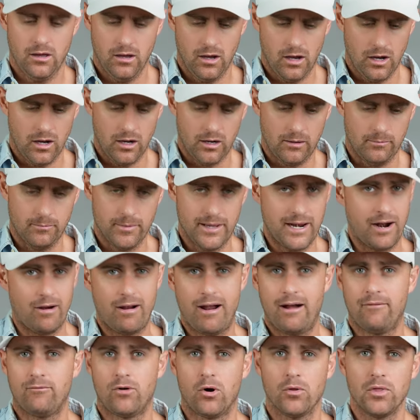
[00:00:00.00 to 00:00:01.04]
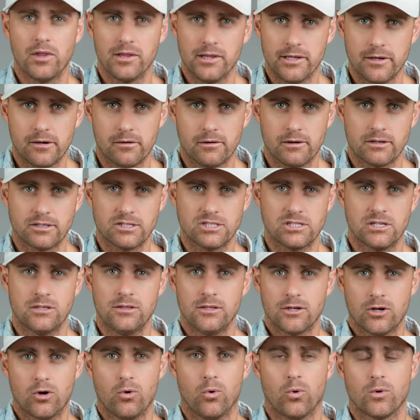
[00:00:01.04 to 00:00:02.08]
um, and I'll have all the lyrics and
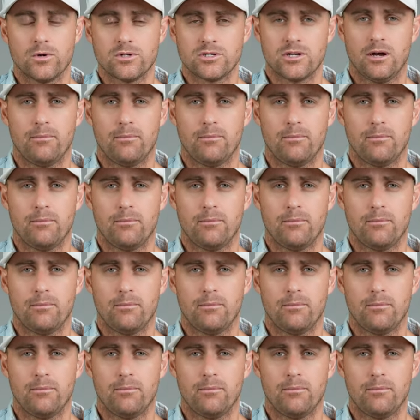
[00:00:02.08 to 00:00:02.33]
the chords